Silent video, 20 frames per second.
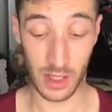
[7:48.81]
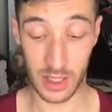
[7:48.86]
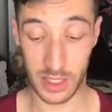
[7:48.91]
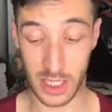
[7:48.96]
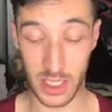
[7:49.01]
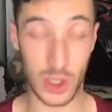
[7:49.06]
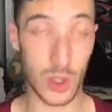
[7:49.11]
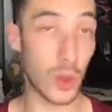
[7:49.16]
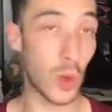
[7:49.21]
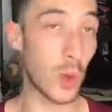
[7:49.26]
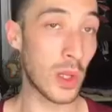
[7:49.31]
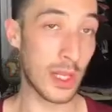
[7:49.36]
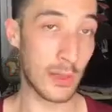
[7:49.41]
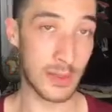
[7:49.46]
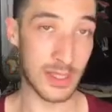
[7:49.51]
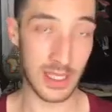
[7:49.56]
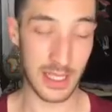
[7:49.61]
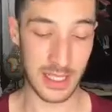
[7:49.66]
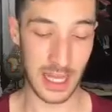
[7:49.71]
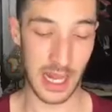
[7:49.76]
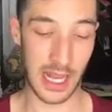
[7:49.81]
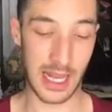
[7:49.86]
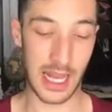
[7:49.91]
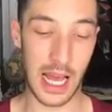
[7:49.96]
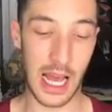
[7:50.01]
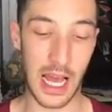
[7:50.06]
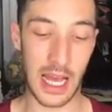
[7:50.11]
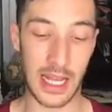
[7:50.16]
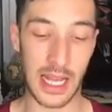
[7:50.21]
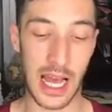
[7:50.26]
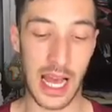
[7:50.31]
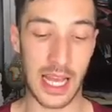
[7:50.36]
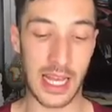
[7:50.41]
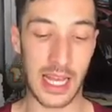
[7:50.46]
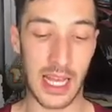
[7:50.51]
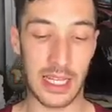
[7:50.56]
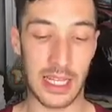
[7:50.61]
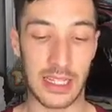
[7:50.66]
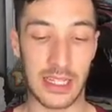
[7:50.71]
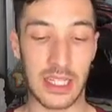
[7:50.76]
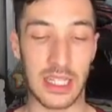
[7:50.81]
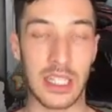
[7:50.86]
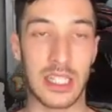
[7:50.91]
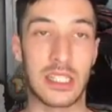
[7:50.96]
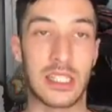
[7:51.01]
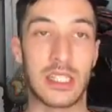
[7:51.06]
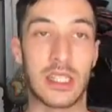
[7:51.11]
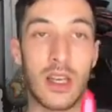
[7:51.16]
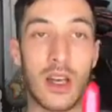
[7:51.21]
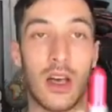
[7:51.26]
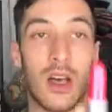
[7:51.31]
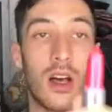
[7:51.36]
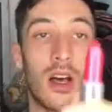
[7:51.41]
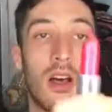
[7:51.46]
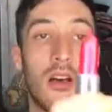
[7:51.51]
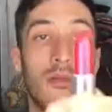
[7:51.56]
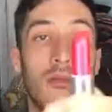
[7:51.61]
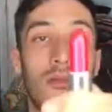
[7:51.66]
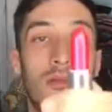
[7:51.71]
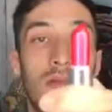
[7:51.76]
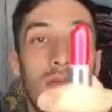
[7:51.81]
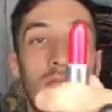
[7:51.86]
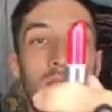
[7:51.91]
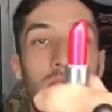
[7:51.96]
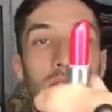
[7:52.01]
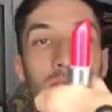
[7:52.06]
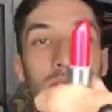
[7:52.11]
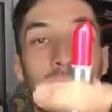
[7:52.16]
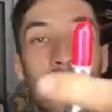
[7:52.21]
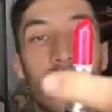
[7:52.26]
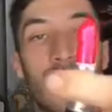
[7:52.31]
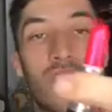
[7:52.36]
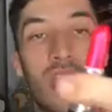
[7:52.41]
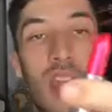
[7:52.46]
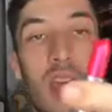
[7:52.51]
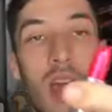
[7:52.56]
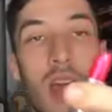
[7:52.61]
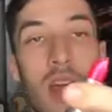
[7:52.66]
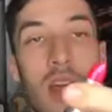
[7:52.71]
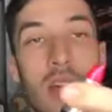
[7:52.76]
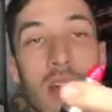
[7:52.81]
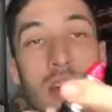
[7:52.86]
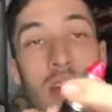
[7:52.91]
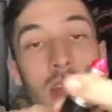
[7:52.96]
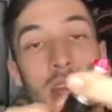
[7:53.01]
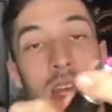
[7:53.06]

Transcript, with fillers: in the two lipsticks that I got I got these uh, fuchsia